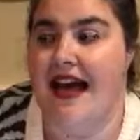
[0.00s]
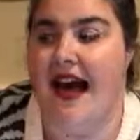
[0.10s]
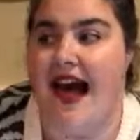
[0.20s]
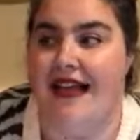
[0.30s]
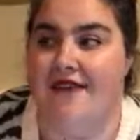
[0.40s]

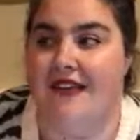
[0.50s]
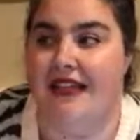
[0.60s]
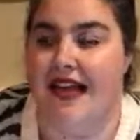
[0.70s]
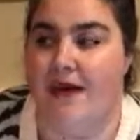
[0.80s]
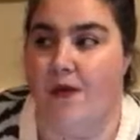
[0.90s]
I feel
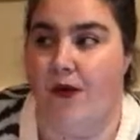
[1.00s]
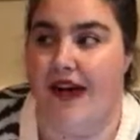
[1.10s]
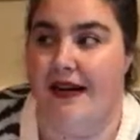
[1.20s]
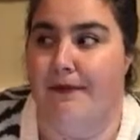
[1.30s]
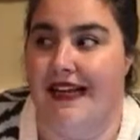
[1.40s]
like when
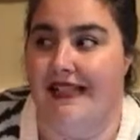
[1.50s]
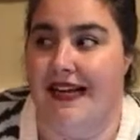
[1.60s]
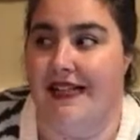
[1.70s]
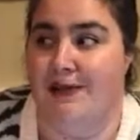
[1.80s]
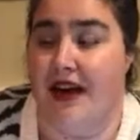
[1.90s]
my setting
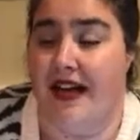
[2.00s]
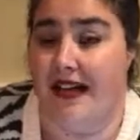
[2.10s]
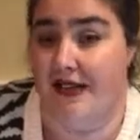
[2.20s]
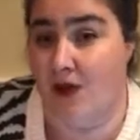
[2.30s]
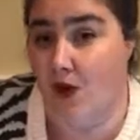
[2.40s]
spray
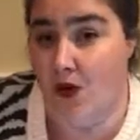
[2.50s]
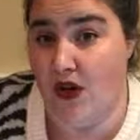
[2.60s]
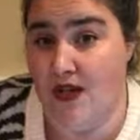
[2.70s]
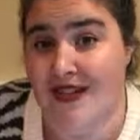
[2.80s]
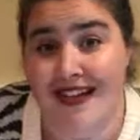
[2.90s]
is
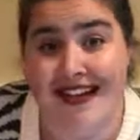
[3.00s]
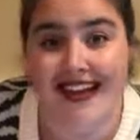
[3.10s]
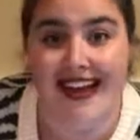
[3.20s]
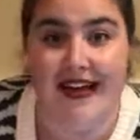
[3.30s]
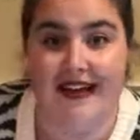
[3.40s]
cool,
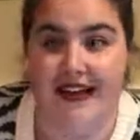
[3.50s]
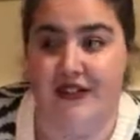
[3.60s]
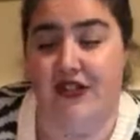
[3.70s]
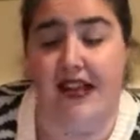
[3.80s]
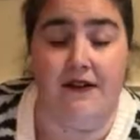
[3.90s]
it
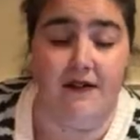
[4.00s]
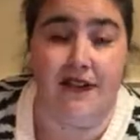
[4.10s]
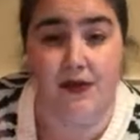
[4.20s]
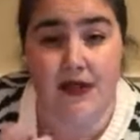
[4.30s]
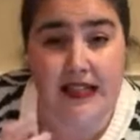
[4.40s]
just like
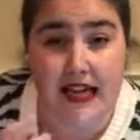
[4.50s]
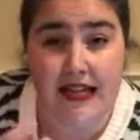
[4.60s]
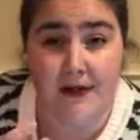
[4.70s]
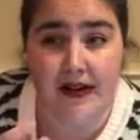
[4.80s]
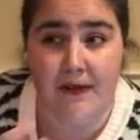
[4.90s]
feels really nice
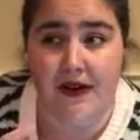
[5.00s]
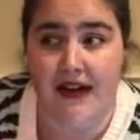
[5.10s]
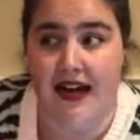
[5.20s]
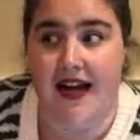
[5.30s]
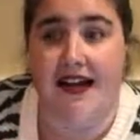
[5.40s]
when I put it
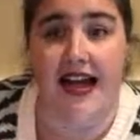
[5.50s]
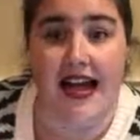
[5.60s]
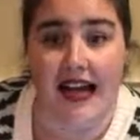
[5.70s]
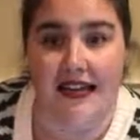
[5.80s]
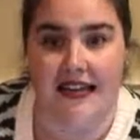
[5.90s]
on,
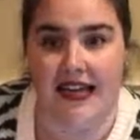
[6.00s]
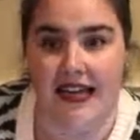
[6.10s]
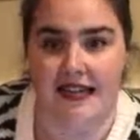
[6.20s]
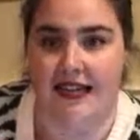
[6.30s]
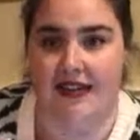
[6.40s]
and like
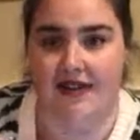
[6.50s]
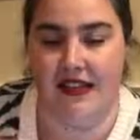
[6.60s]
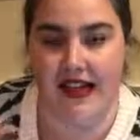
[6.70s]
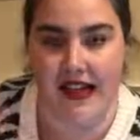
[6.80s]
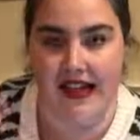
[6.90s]
it does feel
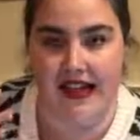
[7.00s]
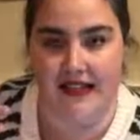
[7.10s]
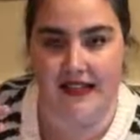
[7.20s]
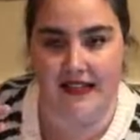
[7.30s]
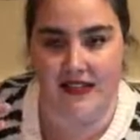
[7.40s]
like it
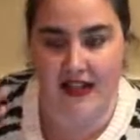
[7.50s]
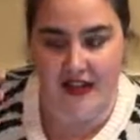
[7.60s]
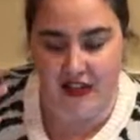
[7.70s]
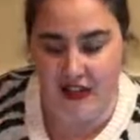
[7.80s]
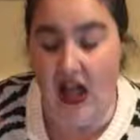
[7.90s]

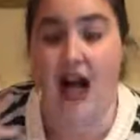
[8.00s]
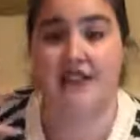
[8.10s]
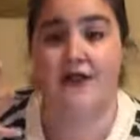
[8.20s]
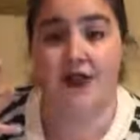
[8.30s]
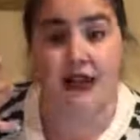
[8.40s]
just
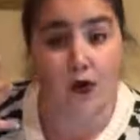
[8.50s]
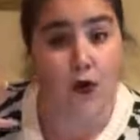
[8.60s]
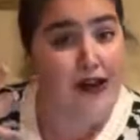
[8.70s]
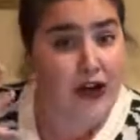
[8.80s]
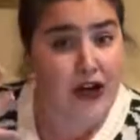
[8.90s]
locks everything
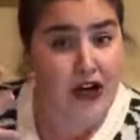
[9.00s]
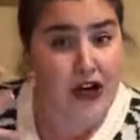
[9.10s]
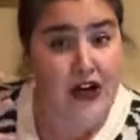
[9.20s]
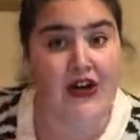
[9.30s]
quicker.